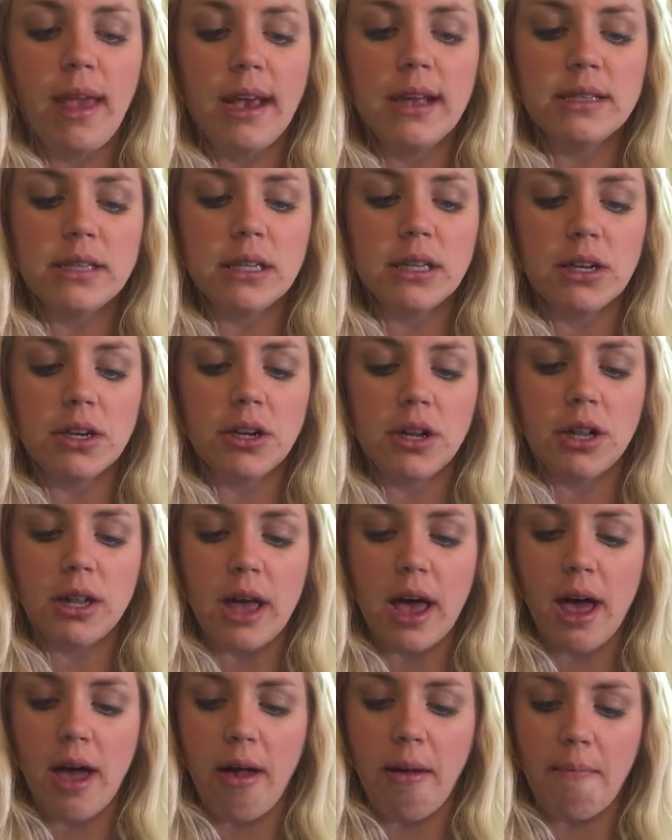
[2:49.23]
it's a little
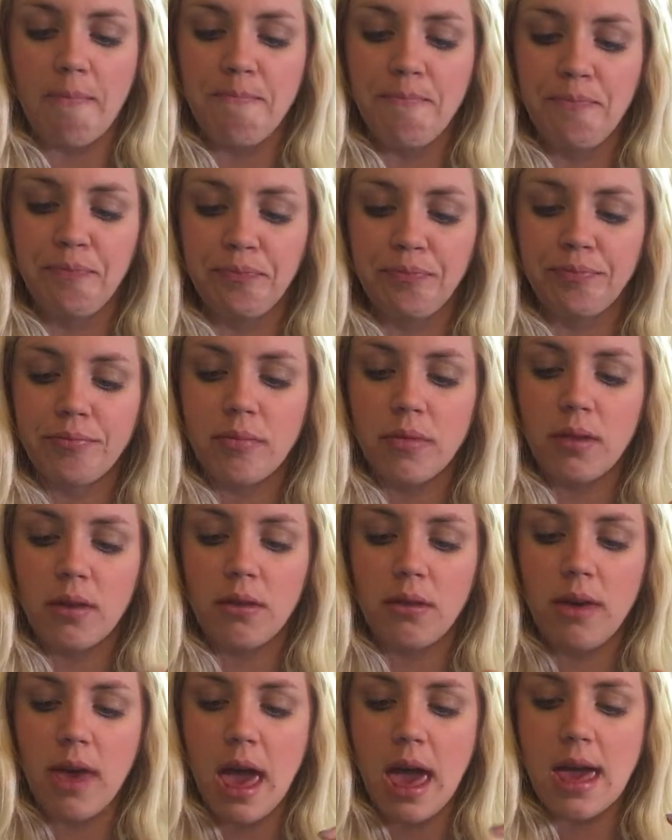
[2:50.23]

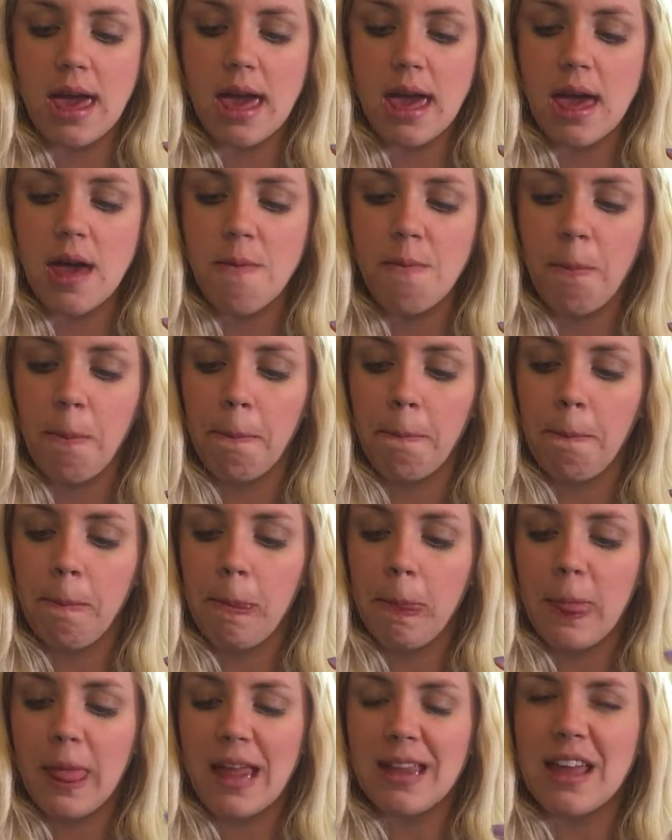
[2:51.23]
cakey
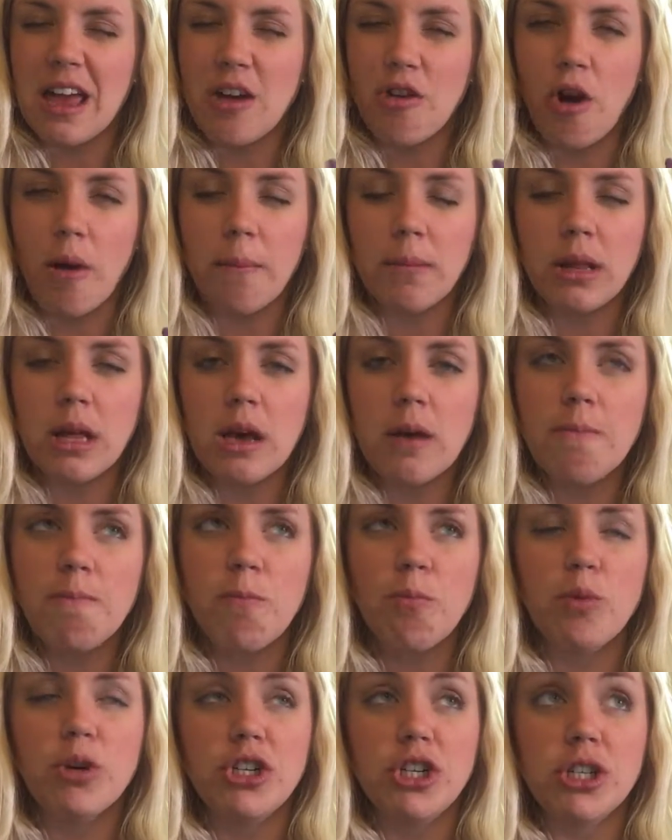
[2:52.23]
and like crumbly,
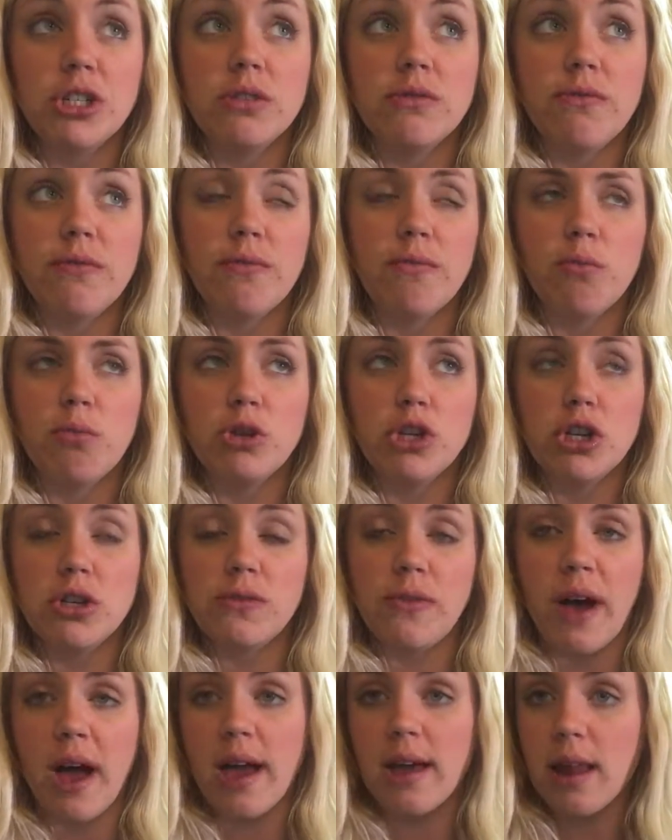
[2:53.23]
which is
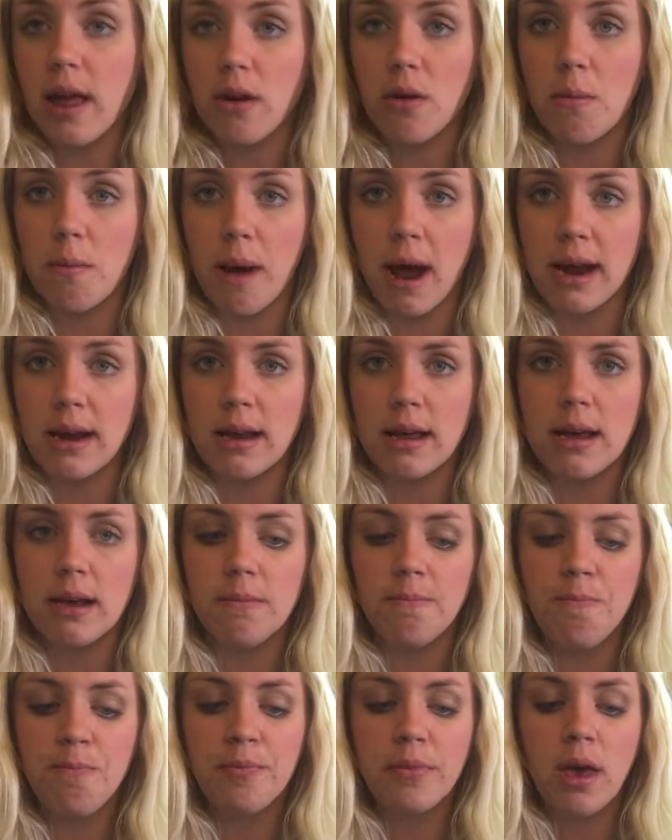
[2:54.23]
fine. I don't mind it.
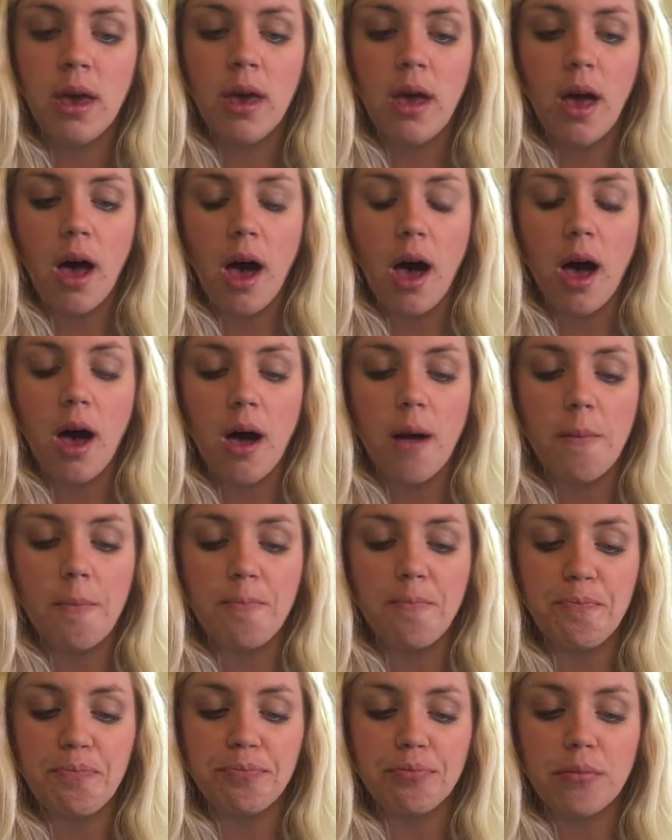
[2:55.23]

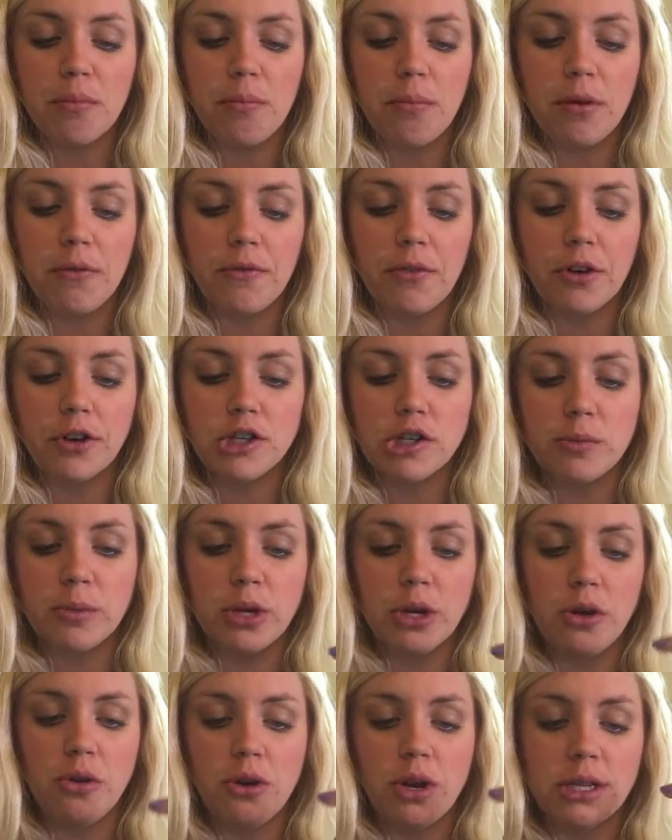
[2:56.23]
But for
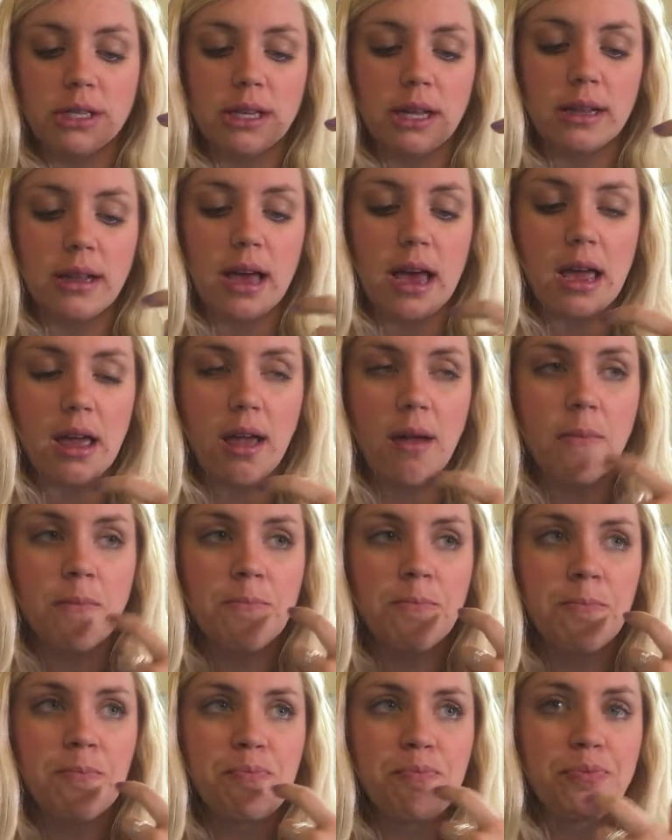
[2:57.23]
someone who doesn't like
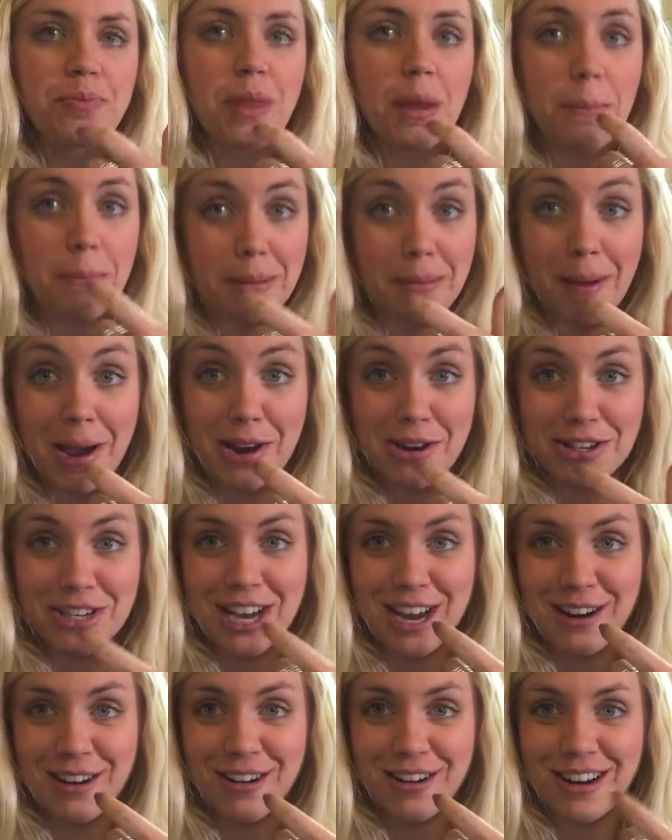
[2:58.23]
my
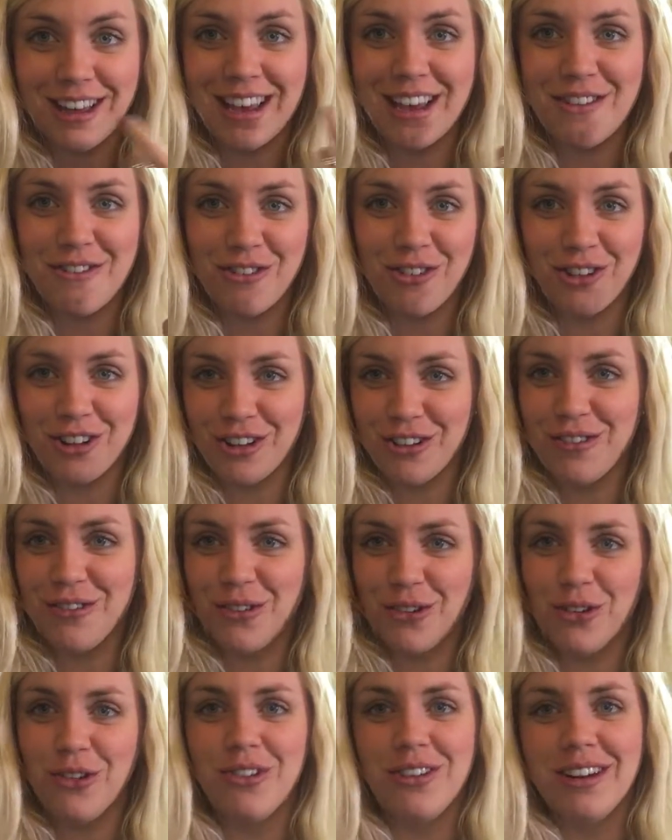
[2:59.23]
retainer to get full of
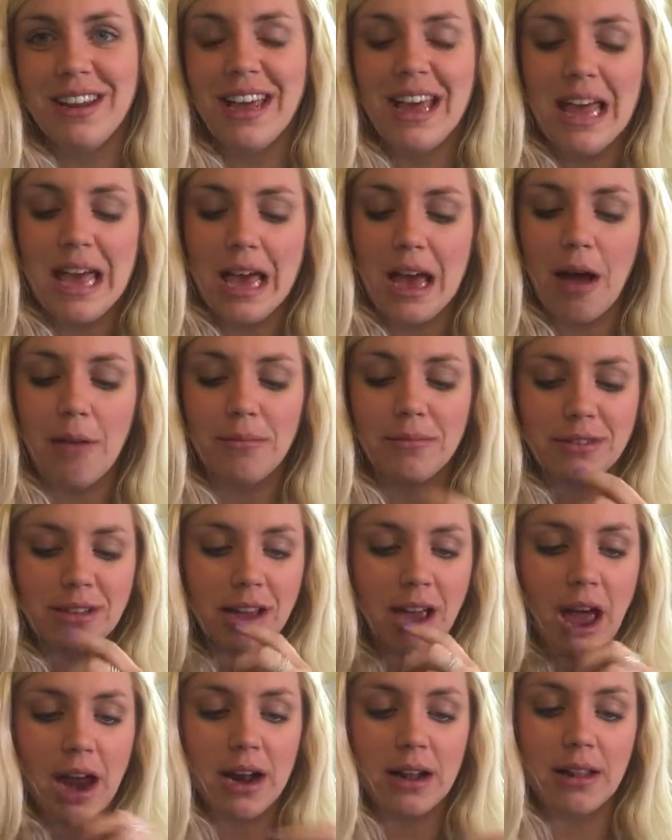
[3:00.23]
food, I'm kind